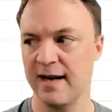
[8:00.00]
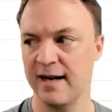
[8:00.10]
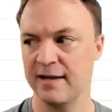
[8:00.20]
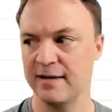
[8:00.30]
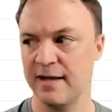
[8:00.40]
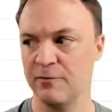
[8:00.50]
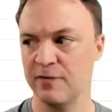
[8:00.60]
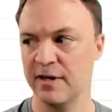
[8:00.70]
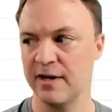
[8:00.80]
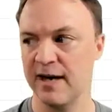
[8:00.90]
and then
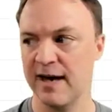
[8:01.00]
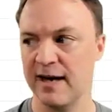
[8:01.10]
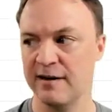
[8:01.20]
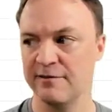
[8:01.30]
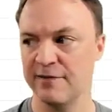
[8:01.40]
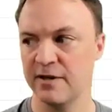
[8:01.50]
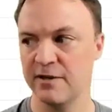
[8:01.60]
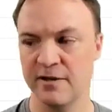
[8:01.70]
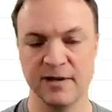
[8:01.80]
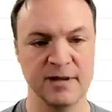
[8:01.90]
we're going to have
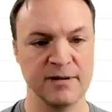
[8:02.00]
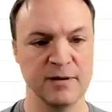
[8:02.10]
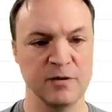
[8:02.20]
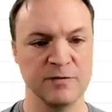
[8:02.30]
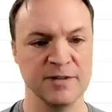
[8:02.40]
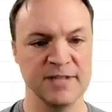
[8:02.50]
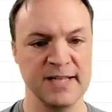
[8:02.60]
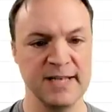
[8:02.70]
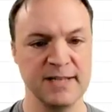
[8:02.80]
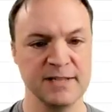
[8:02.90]
our
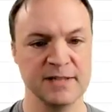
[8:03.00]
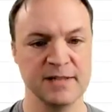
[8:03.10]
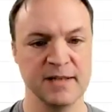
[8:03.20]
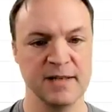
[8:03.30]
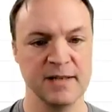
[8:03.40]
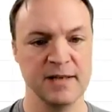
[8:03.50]
overseas,